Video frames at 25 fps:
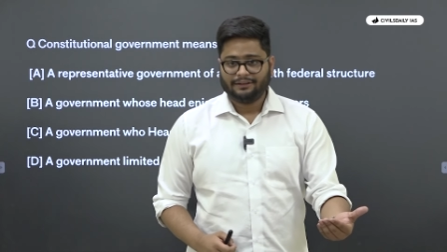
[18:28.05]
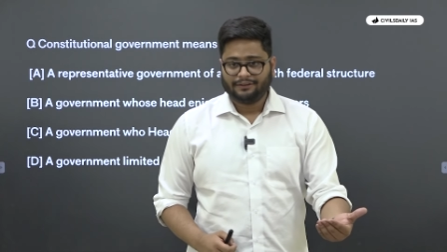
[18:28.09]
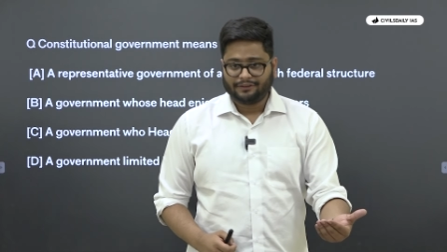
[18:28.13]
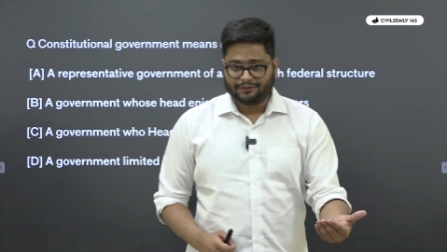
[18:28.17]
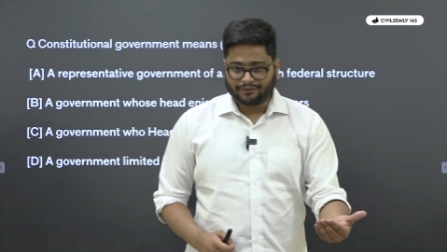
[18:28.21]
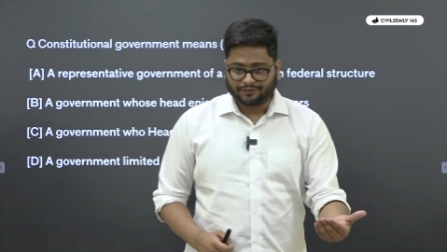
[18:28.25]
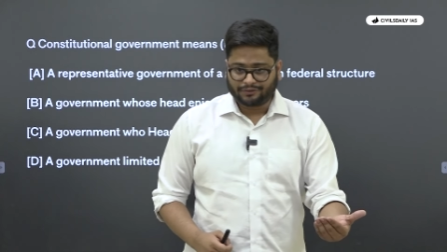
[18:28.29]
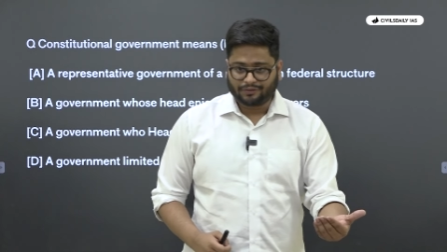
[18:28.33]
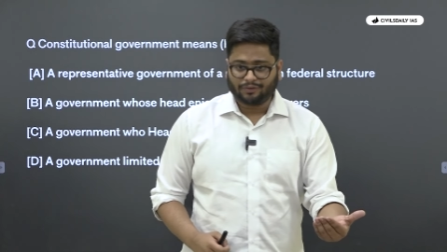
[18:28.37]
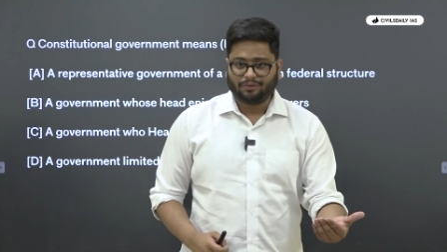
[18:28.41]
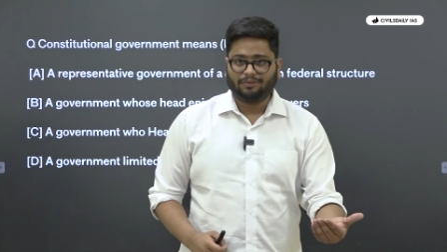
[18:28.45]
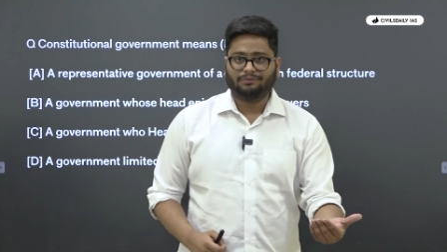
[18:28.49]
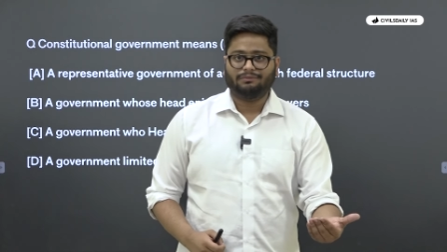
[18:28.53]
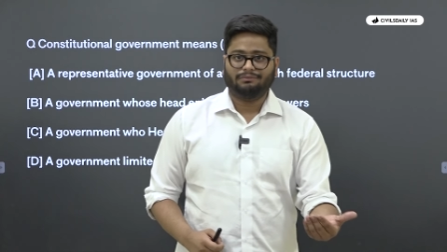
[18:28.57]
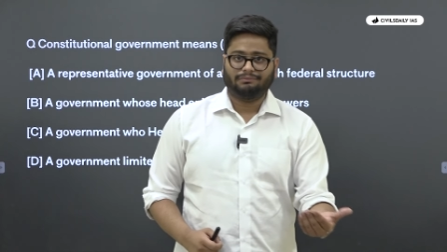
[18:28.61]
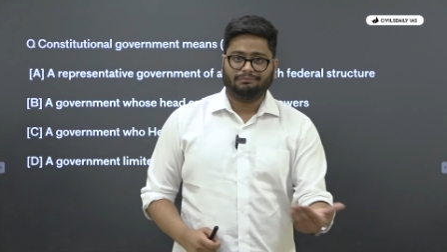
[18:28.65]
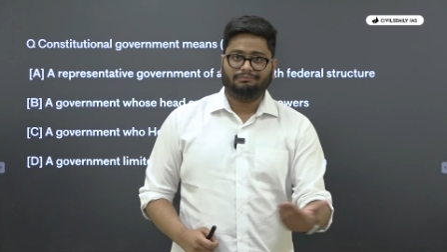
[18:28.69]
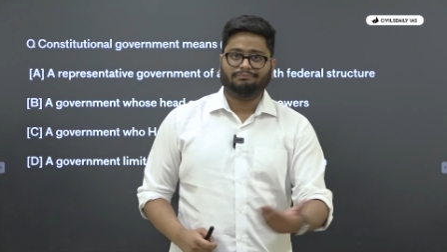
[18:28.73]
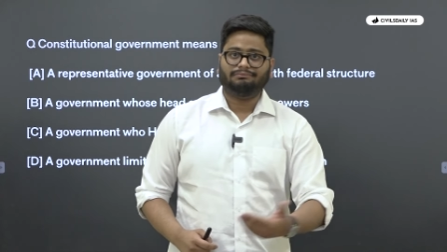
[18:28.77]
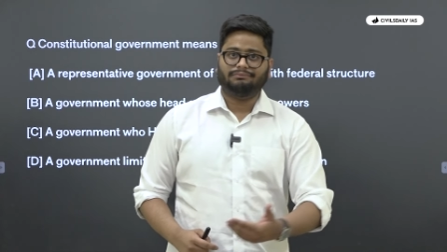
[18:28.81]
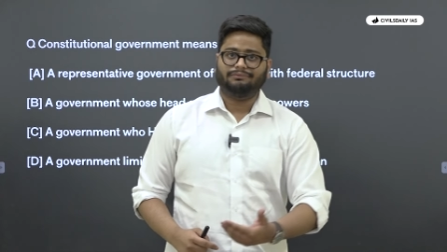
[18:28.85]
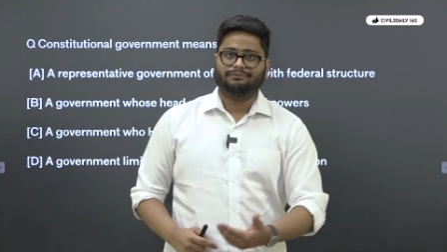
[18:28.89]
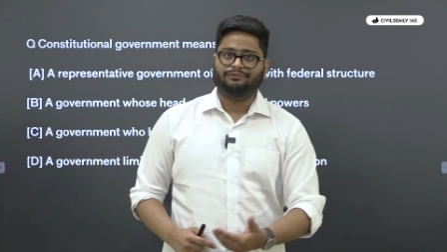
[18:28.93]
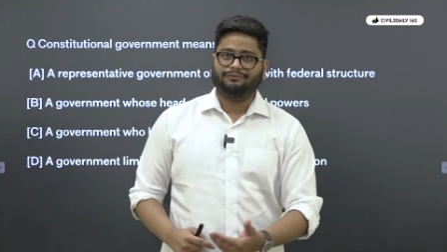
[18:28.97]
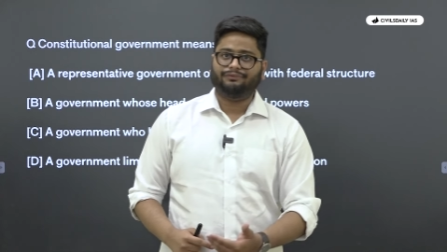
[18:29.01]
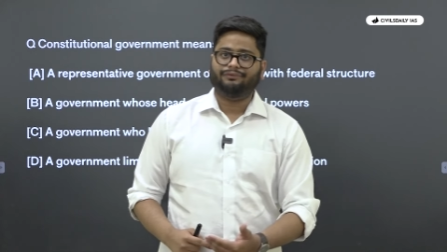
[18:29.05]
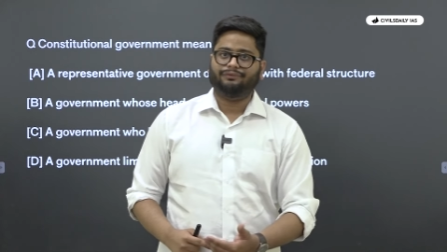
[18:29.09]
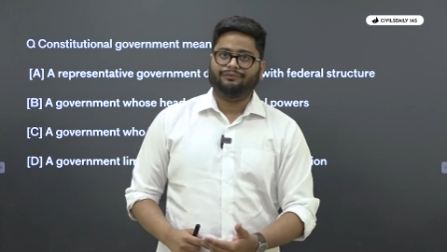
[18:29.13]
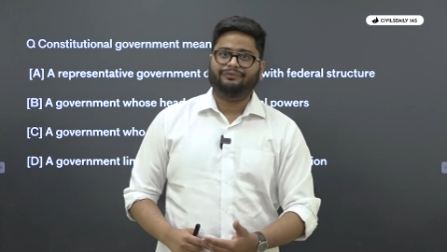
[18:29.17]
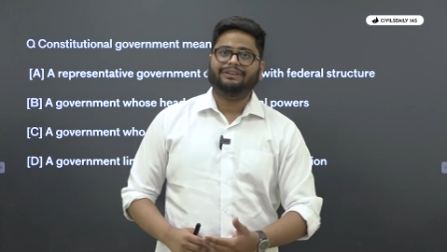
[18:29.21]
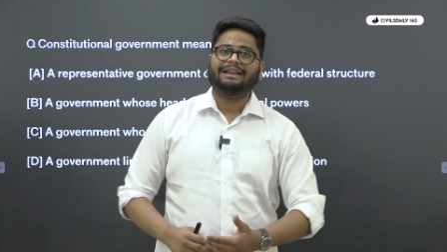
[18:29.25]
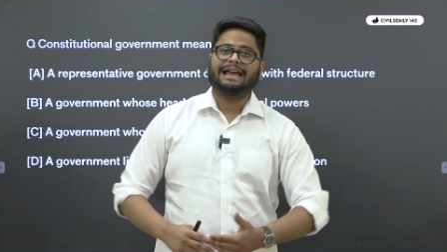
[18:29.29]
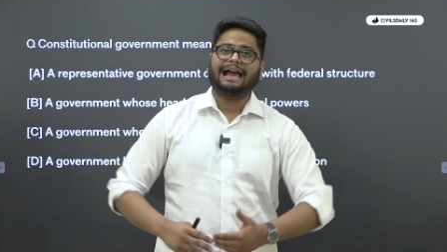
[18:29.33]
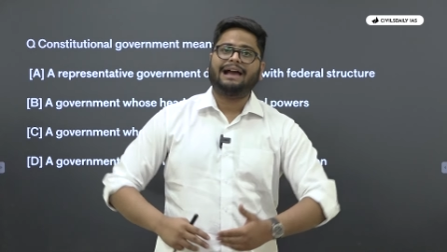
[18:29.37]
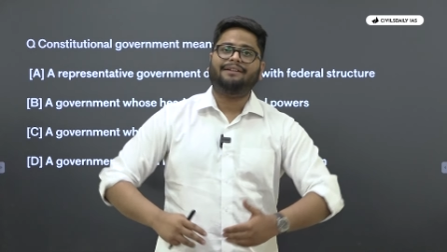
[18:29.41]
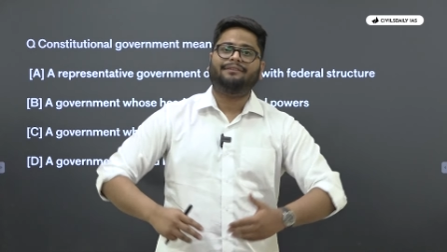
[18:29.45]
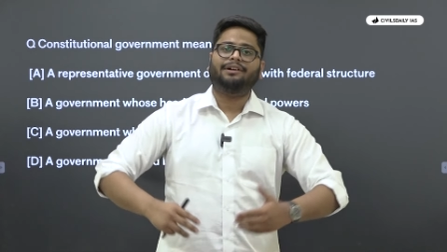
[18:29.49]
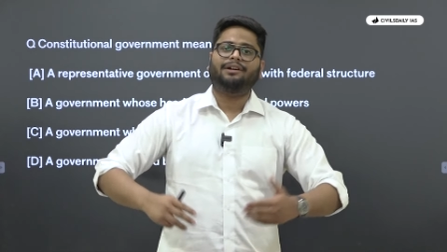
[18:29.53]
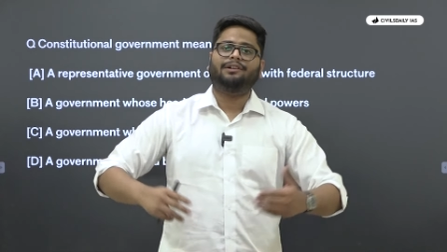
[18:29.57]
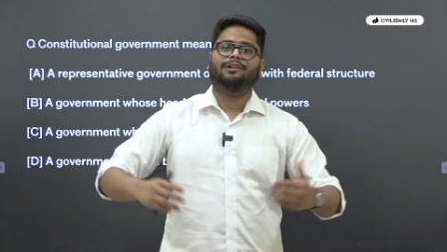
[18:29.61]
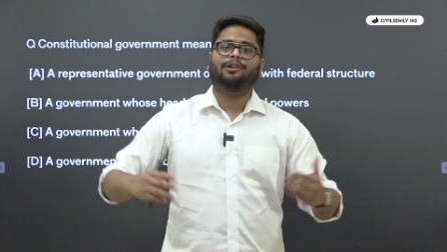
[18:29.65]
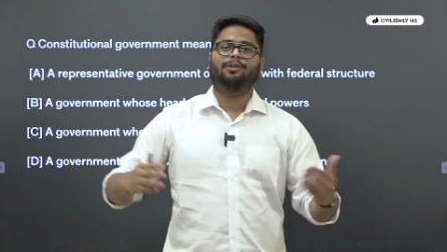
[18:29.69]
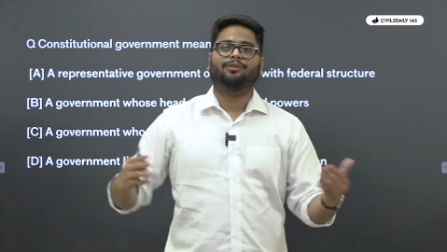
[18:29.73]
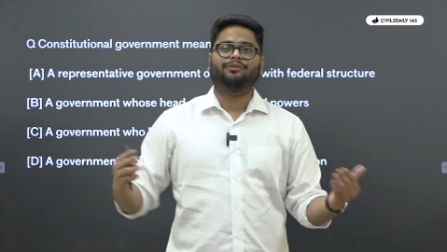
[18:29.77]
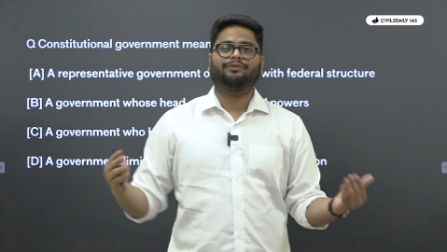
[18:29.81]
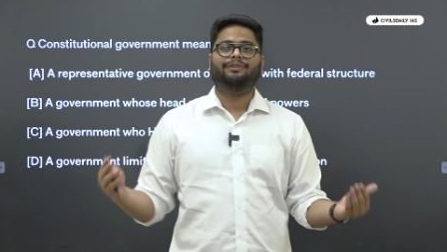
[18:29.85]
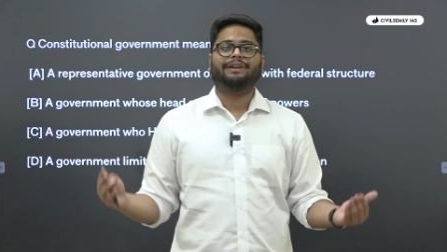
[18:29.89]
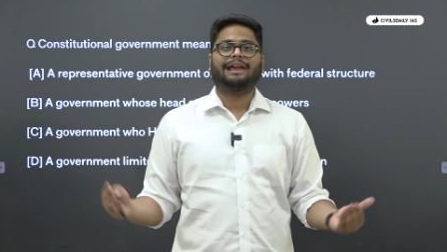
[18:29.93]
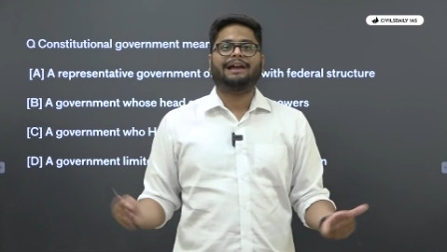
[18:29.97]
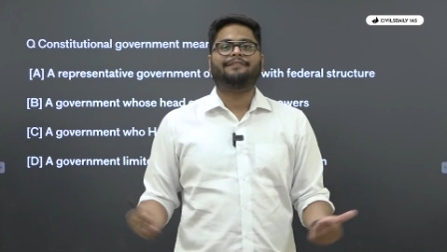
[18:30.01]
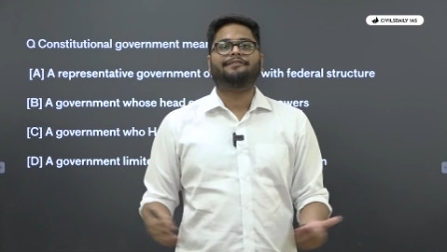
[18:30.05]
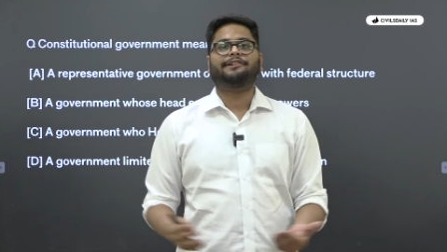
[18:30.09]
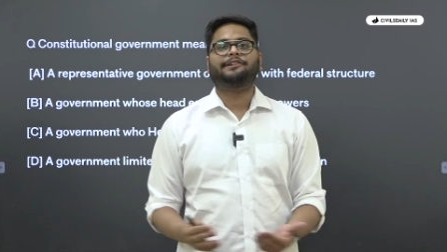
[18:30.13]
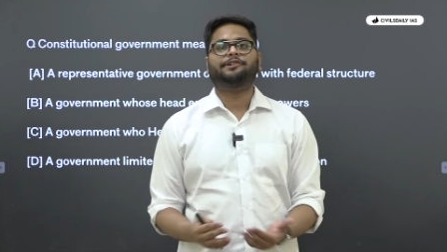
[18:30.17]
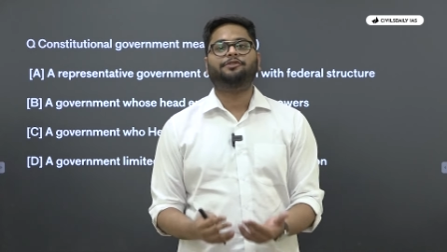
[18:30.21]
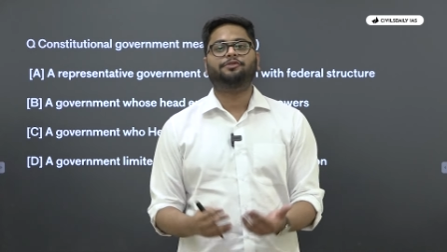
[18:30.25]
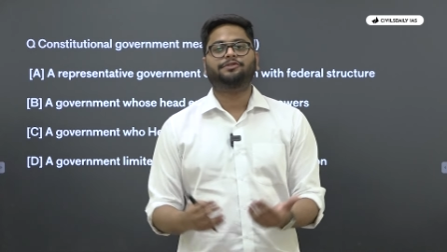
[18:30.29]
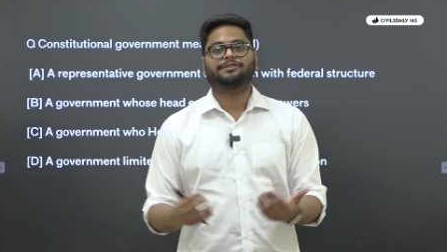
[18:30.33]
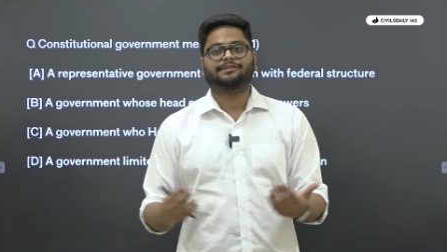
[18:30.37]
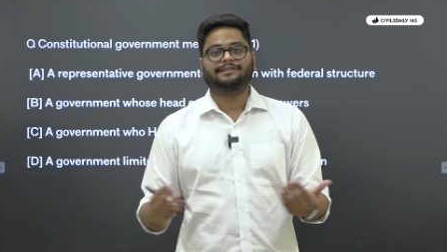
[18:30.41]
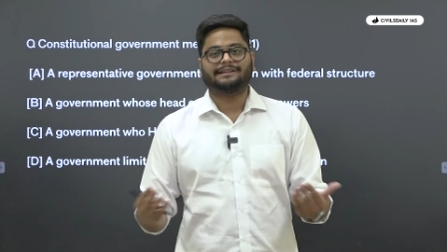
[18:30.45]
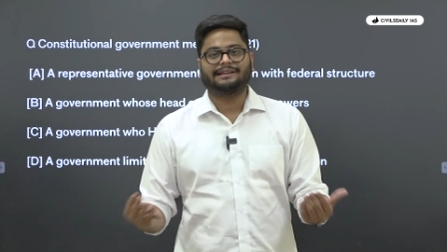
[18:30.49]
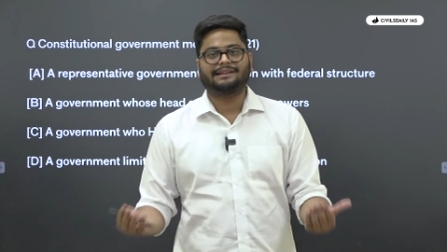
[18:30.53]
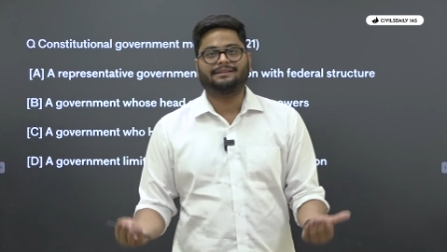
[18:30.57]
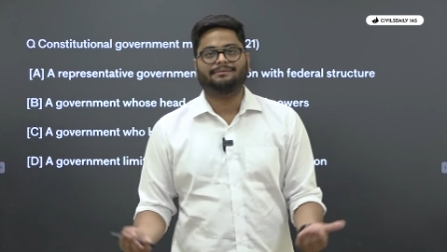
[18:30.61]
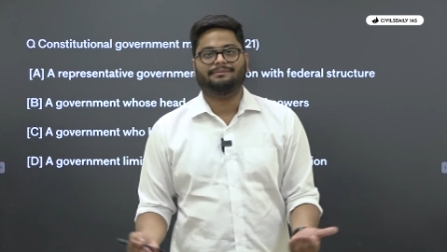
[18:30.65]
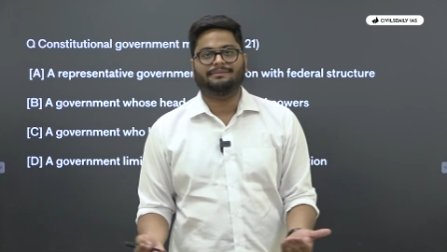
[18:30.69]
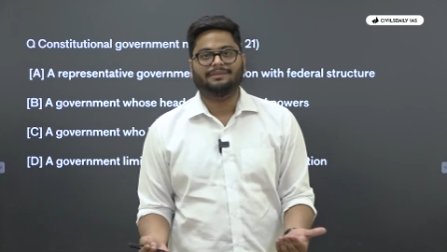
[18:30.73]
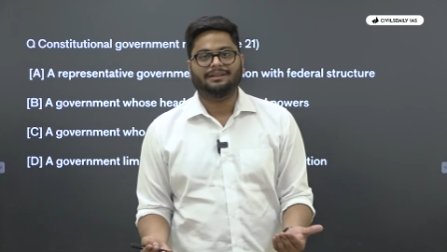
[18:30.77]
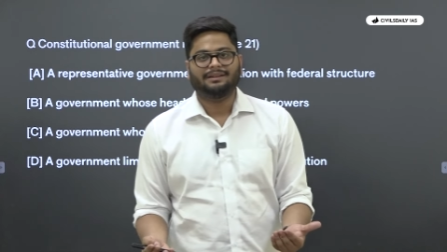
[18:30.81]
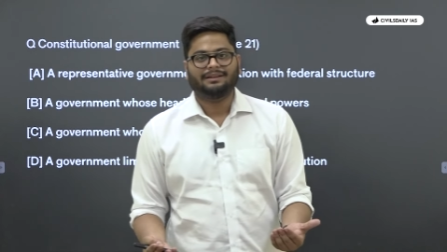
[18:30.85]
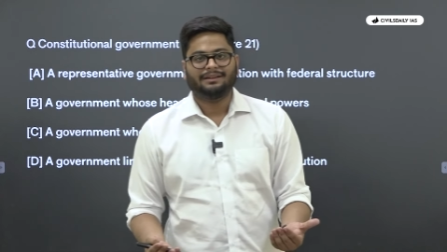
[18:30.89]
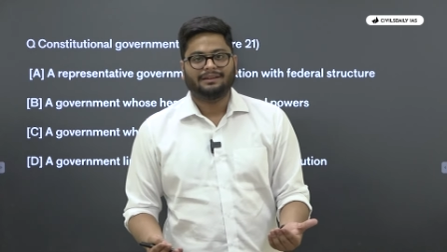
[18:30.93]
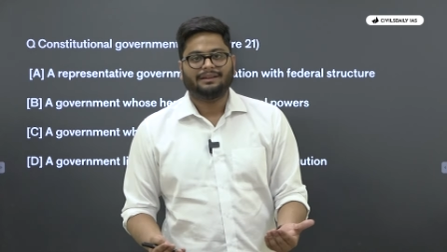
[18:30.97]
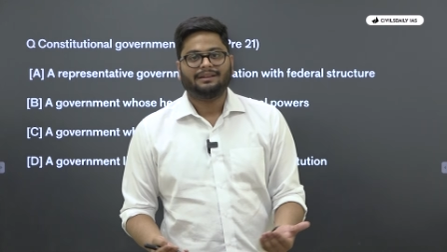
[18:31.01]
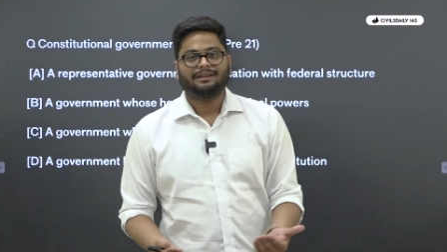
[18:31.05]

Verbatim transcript: So we have a, we have a huge team.